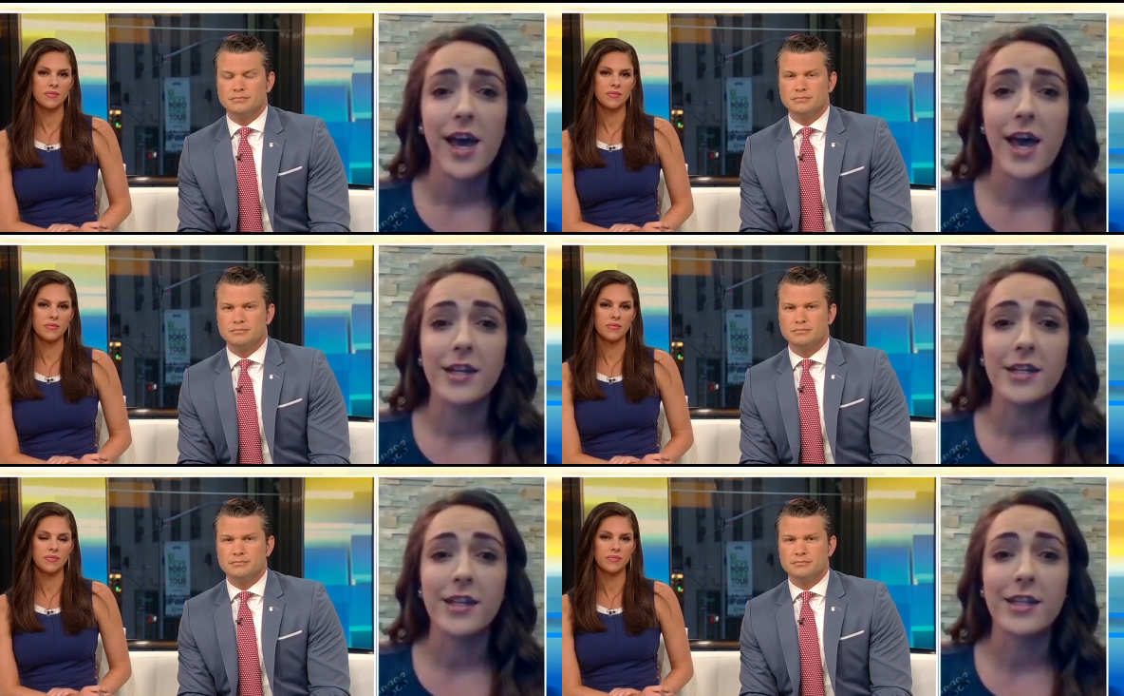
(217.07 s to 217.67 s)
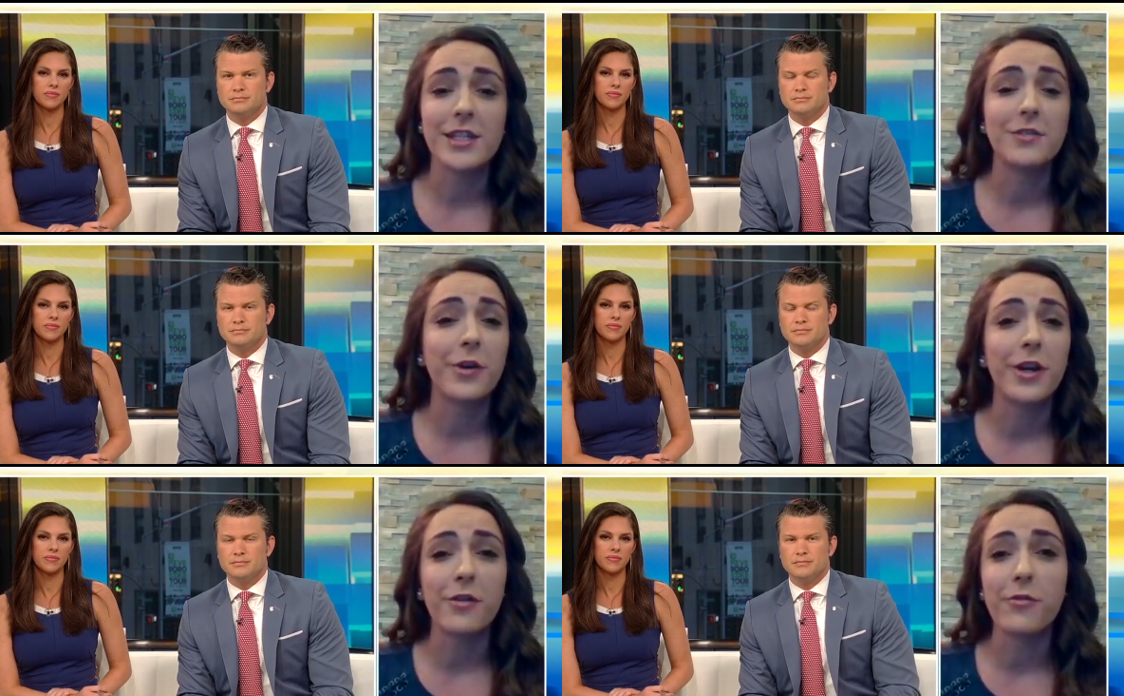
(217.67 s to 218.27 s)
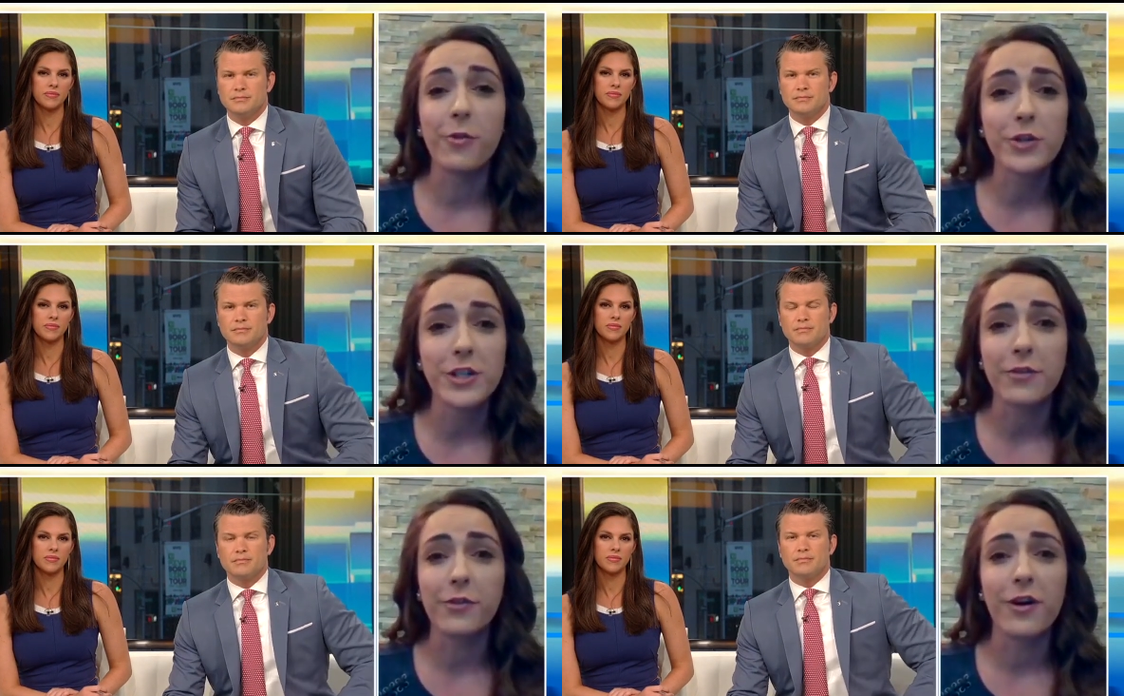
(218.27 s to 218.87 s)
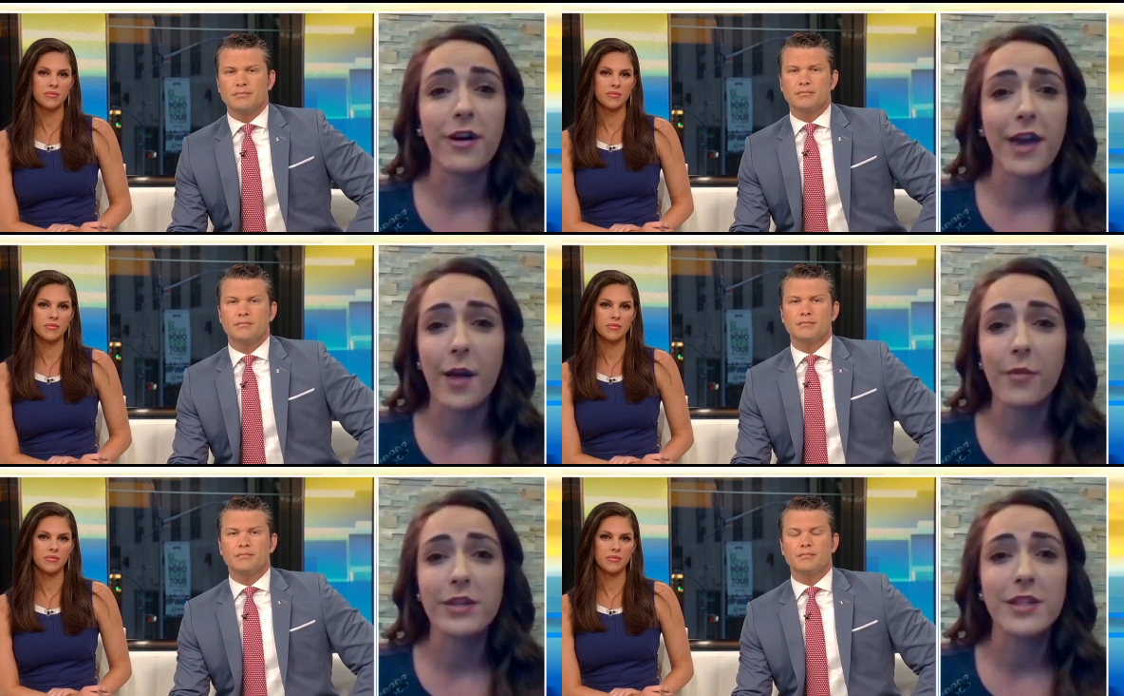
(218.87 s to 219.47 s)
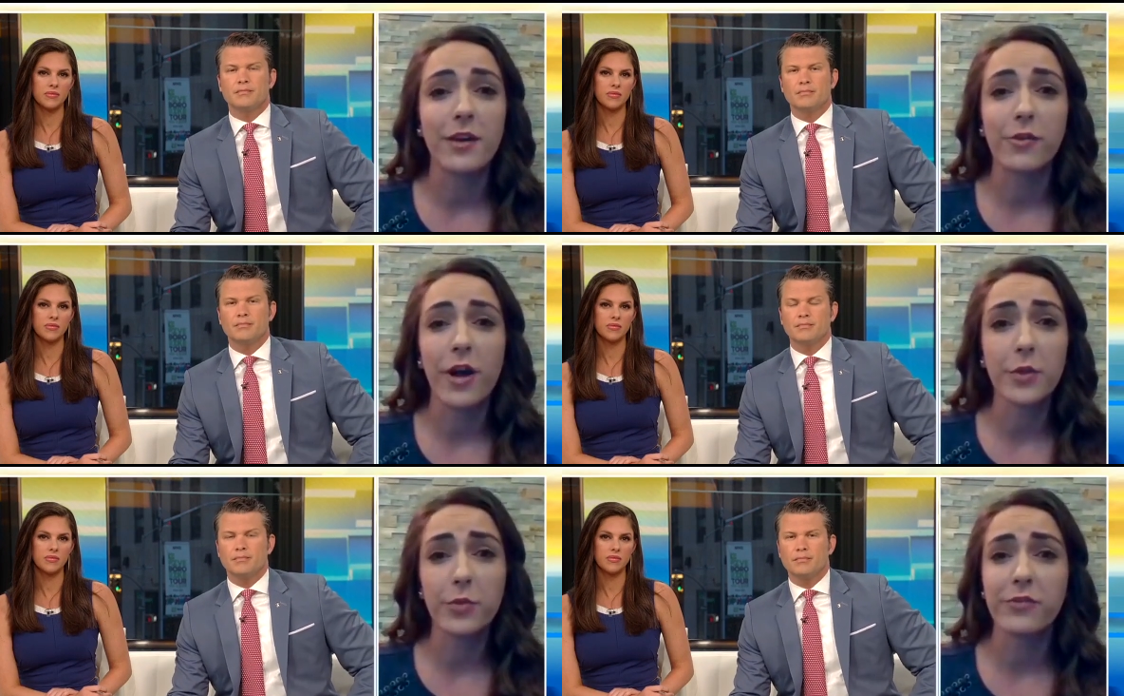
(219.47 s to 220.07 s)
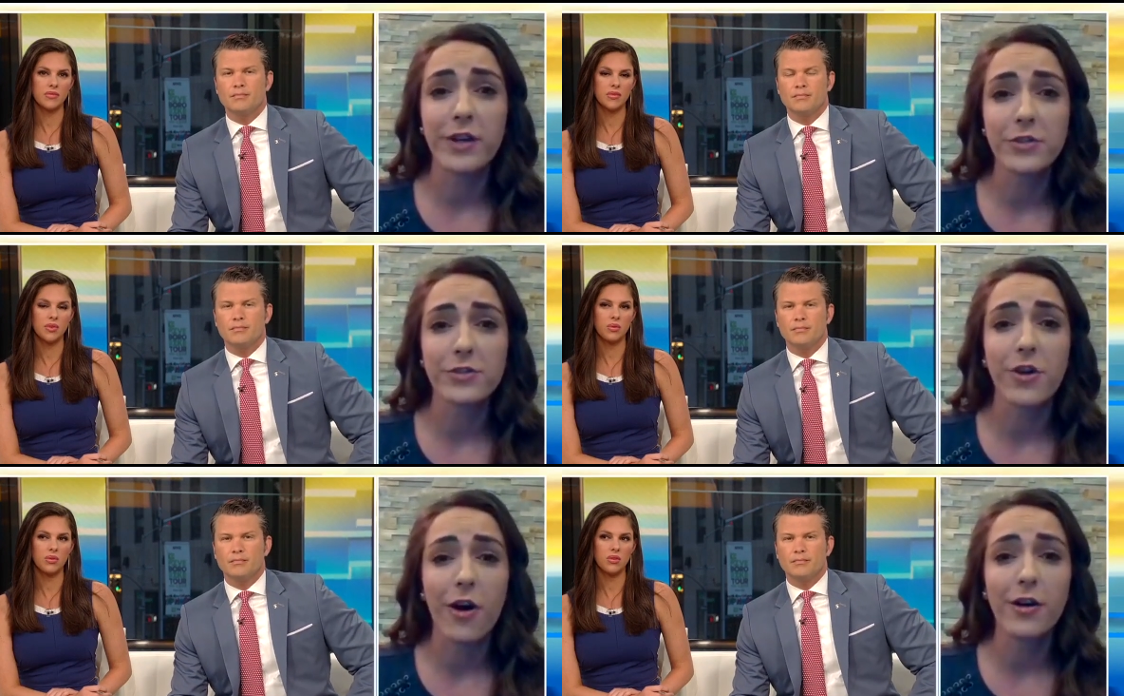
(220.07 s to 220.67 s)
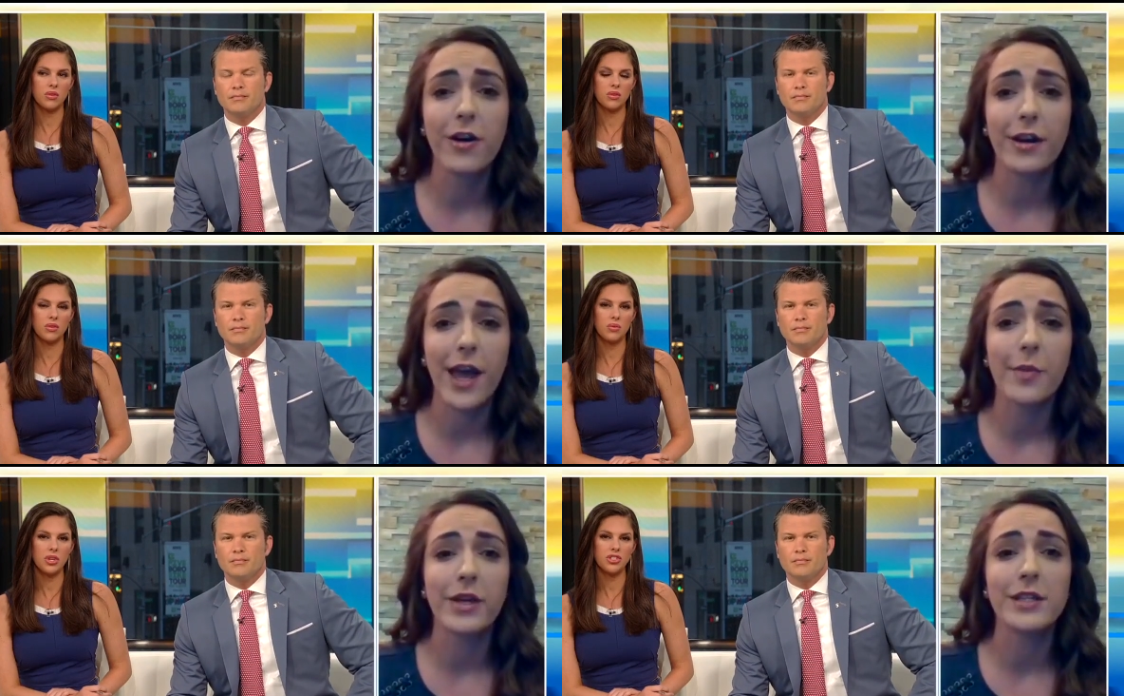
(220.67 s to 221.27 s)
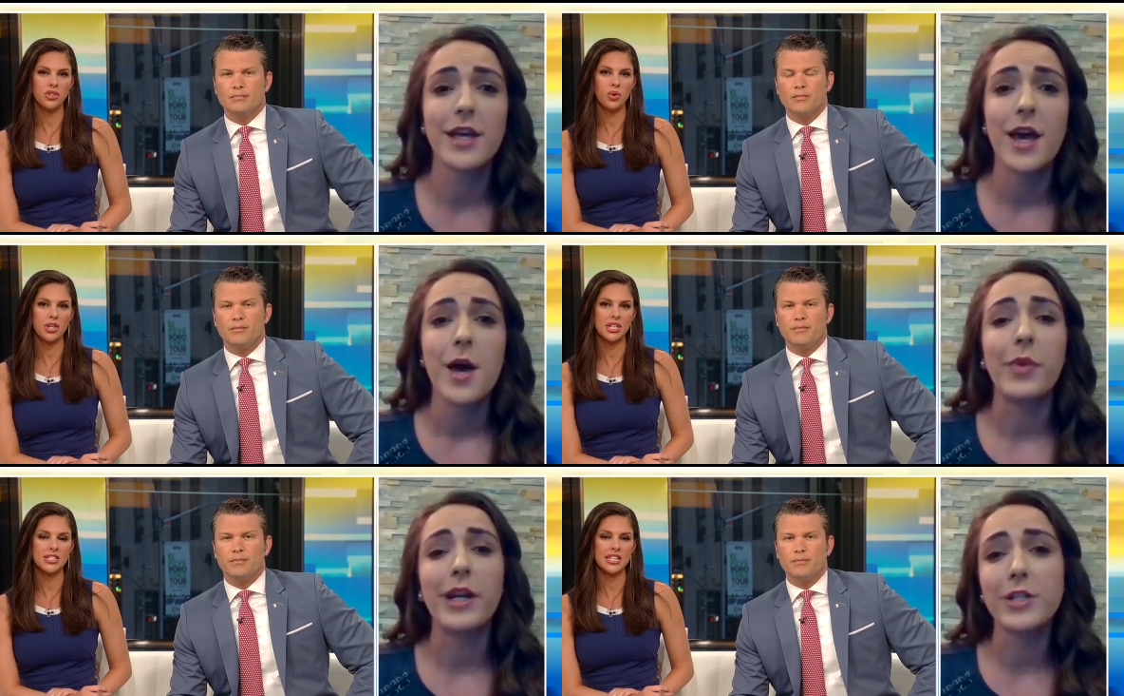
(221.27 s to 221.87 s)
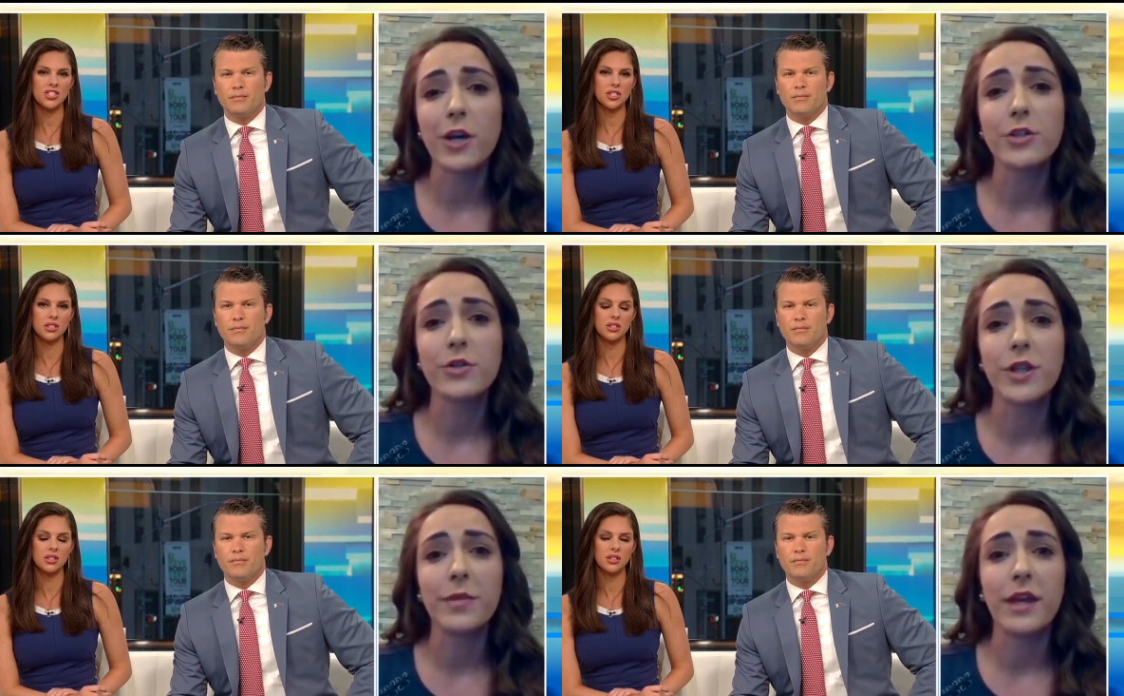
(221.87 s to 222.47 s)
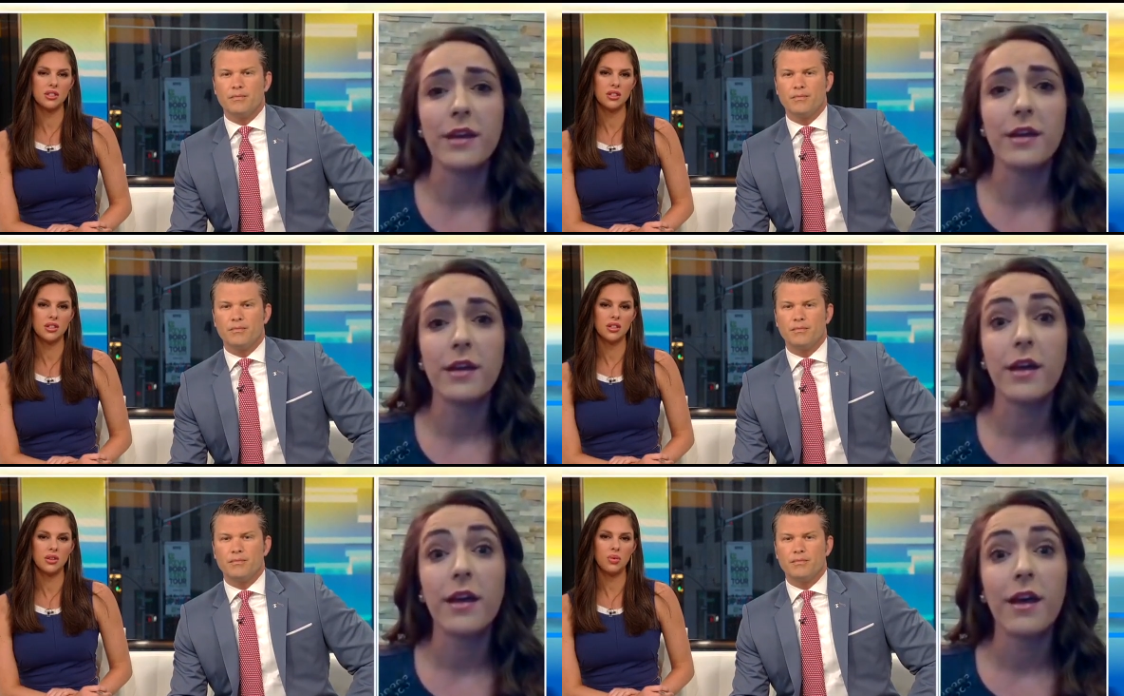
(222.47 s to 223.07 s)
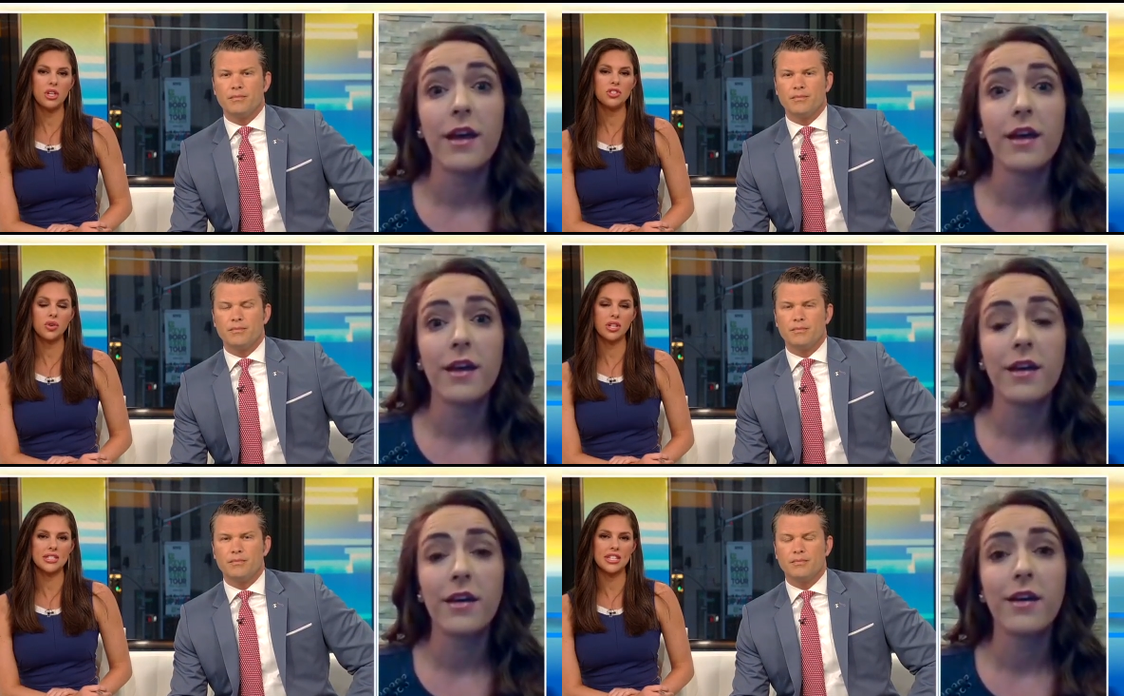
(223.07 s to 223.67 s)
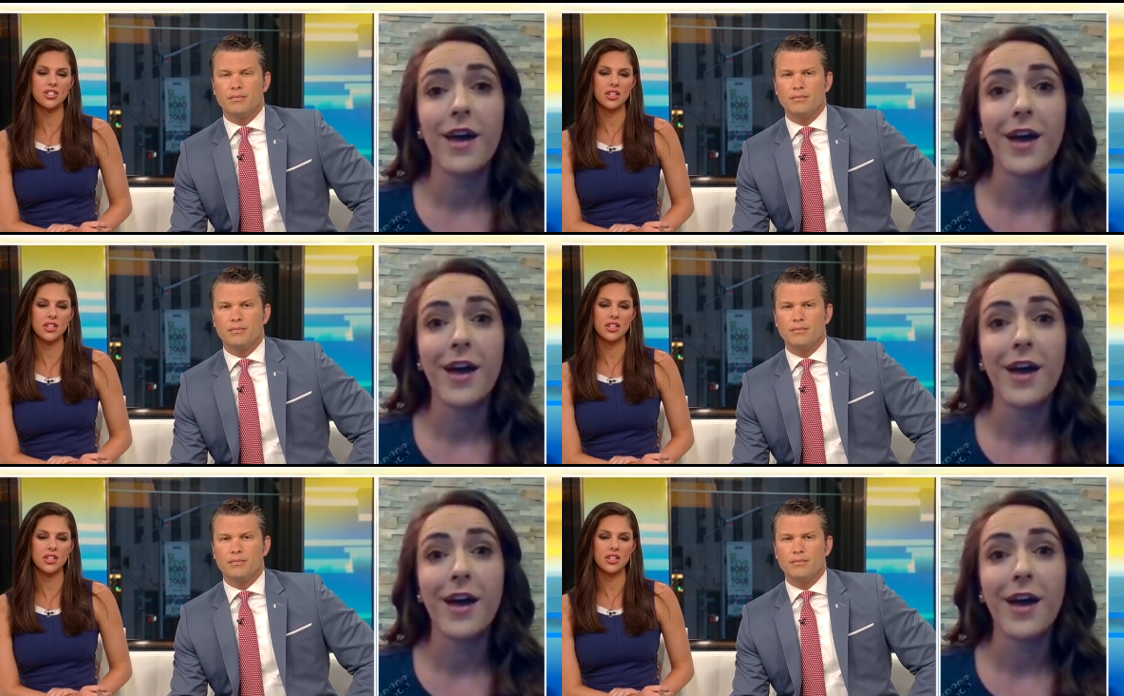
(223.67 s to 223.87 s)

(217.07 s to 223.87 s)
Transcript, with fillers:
Speaker 1: And this is very unfortunate for our campus and for other professors
Speaker 2: on our campus. What is your organization? What does your organization